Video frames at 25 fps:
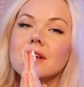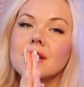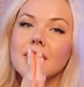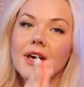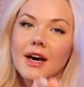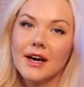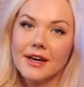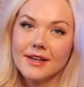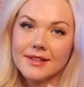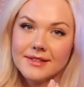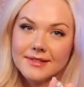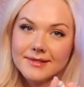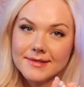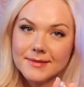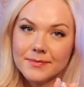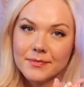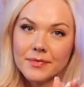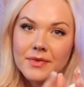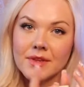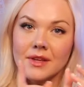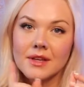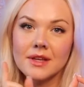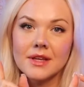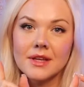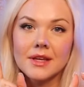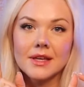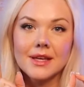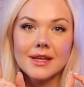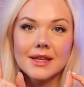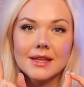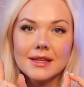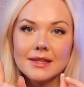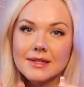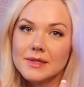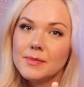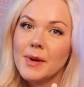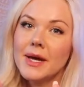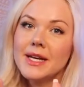Guys,
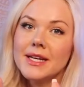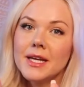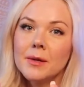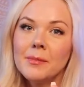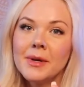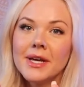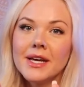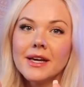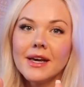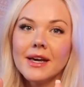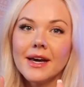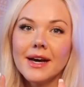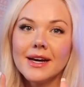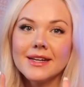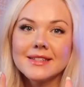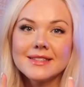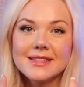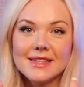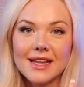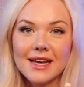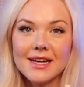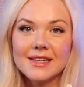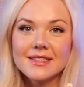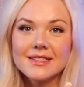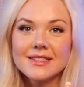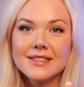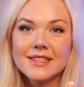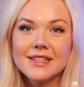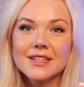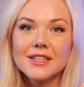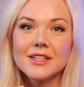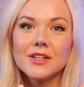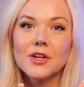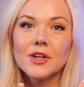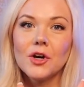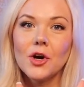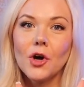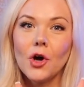this pandemic has
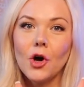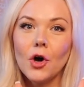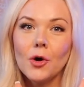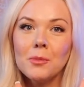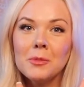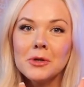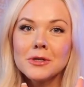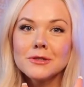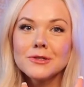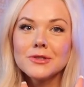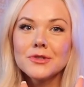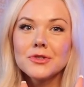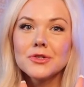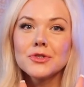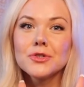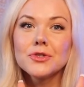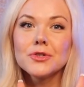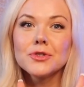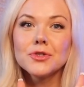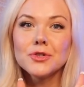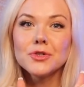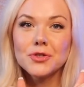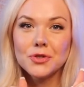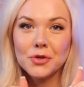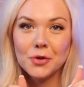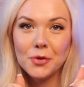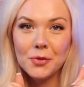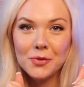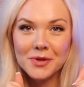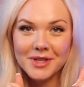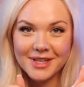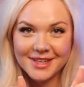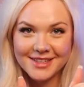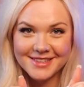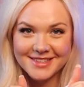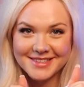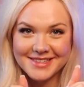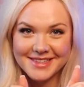lasted almost 2
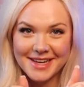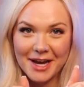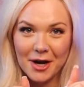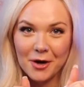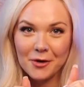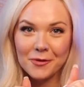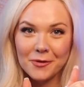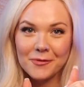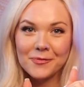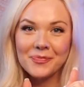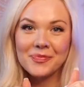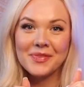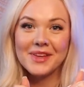years now.